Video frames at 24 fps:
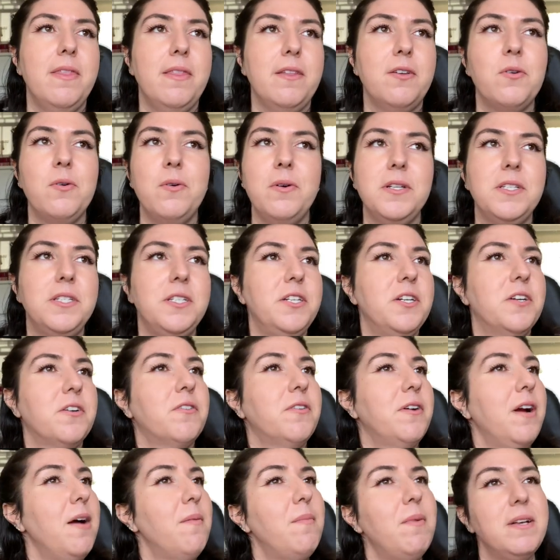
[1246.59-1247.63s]
Going to your
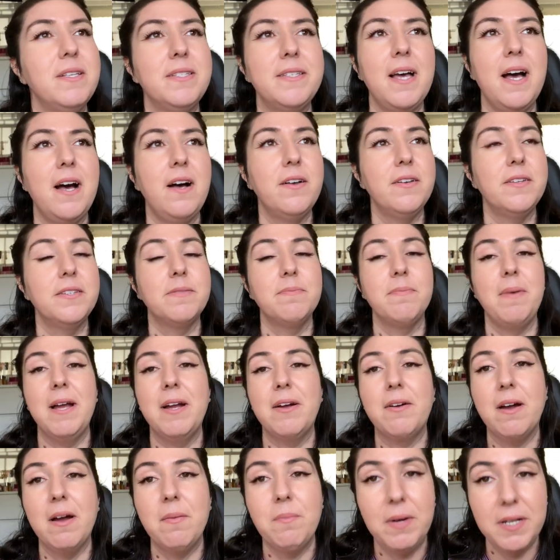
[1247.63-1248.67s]
grandma's house. My
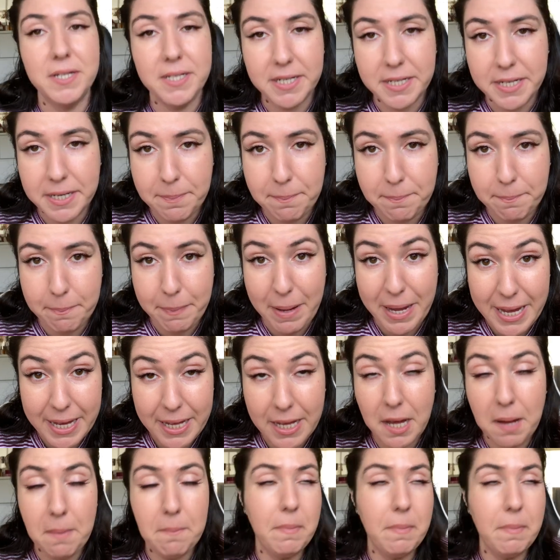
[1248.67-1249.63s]
grandma didn't bake,